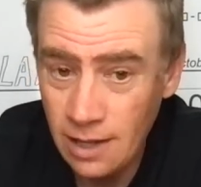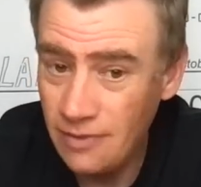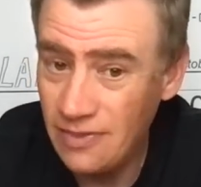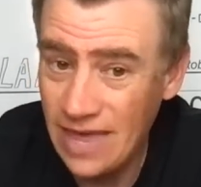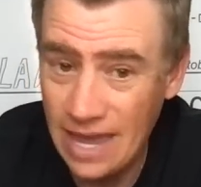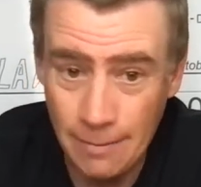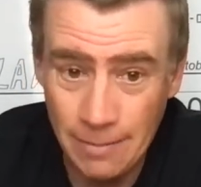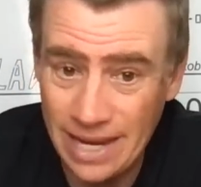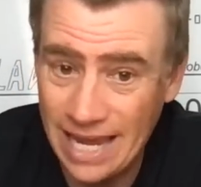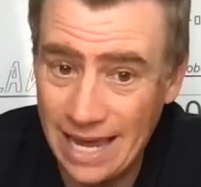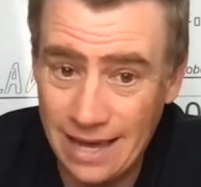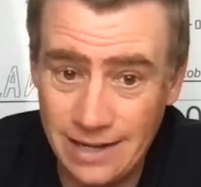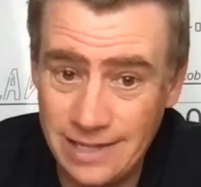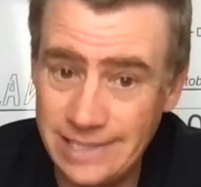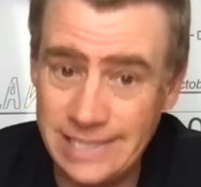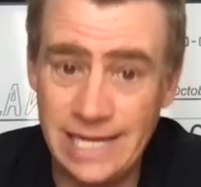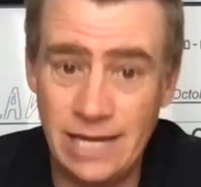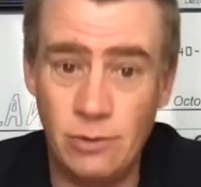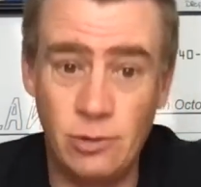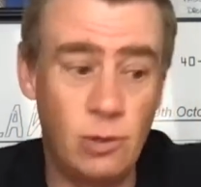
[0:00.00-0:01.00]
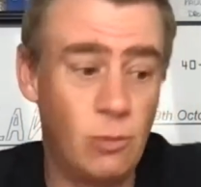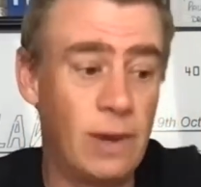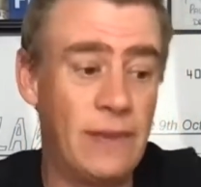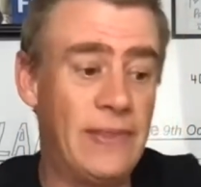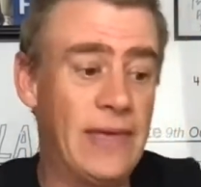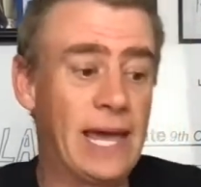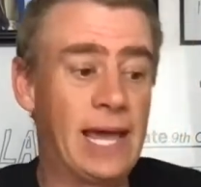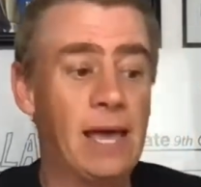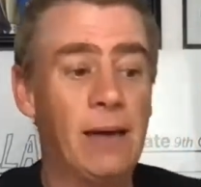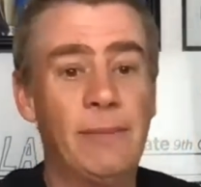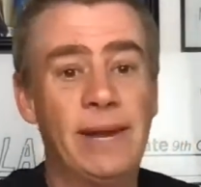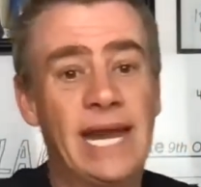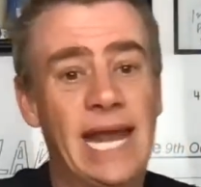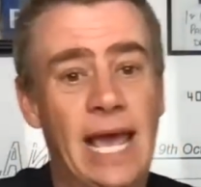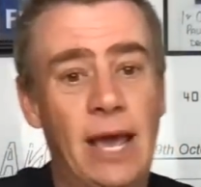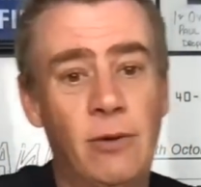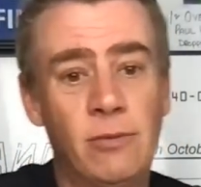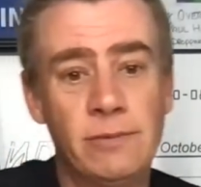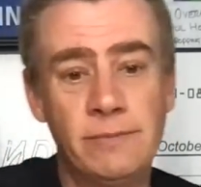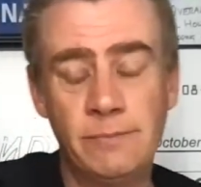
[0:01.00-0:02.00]
They'll be able to tell you when they're coming
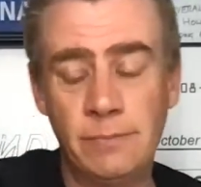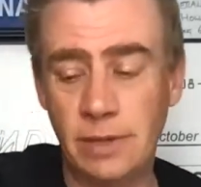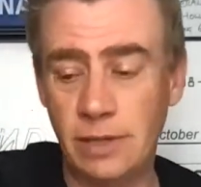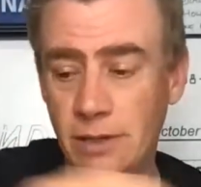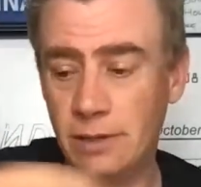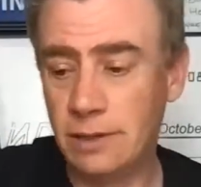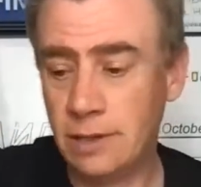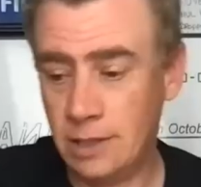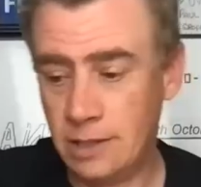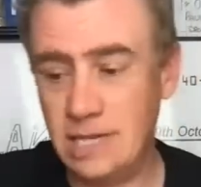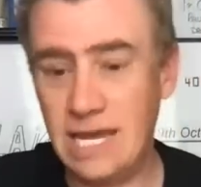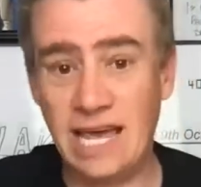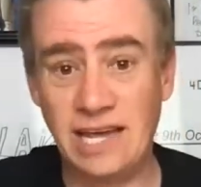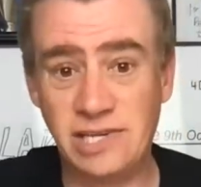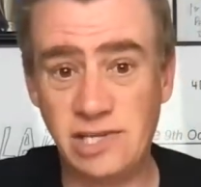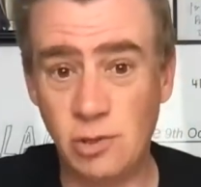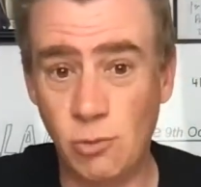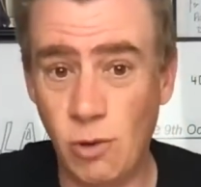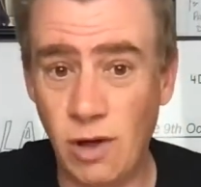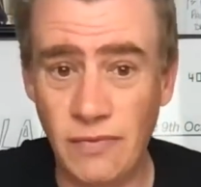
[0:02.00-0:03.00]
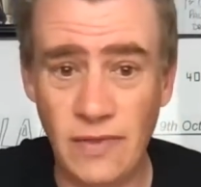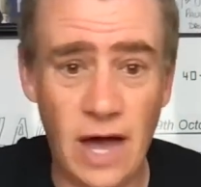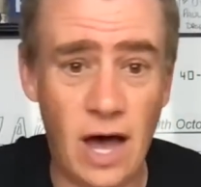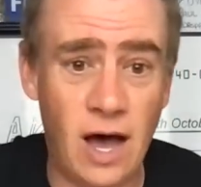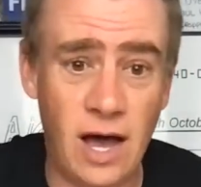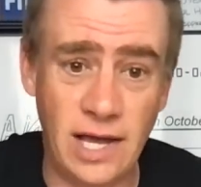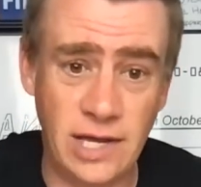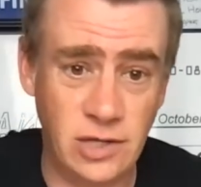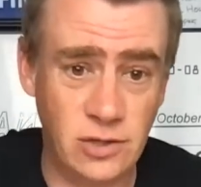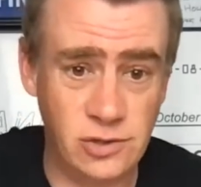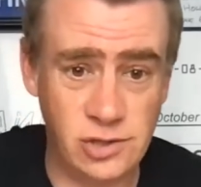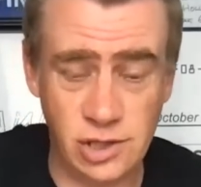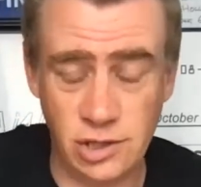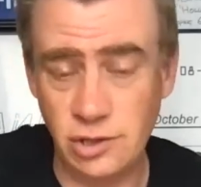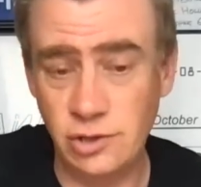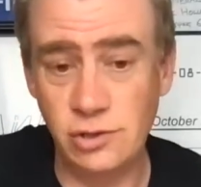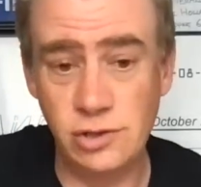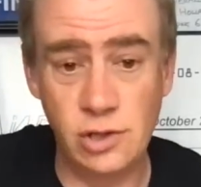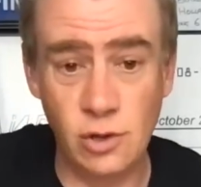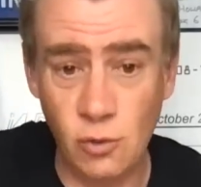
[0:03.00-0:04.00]
out. But yes, the one that I used
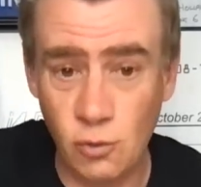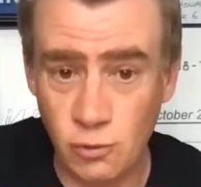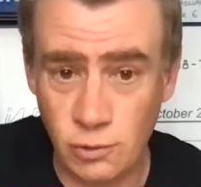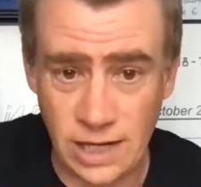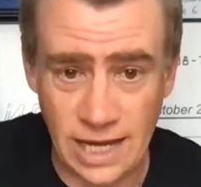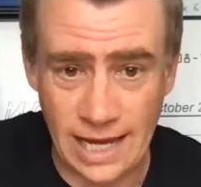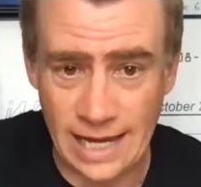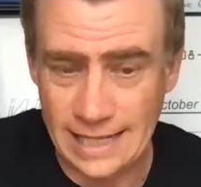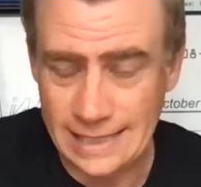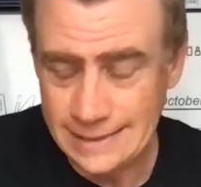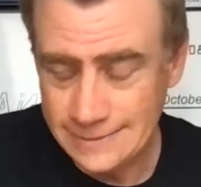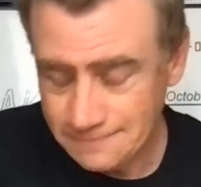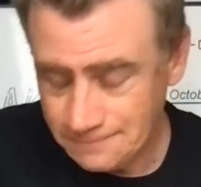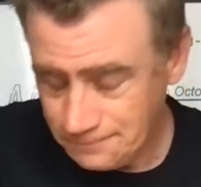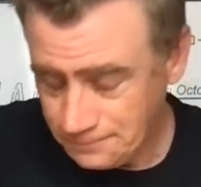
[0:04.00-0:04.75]
it all day.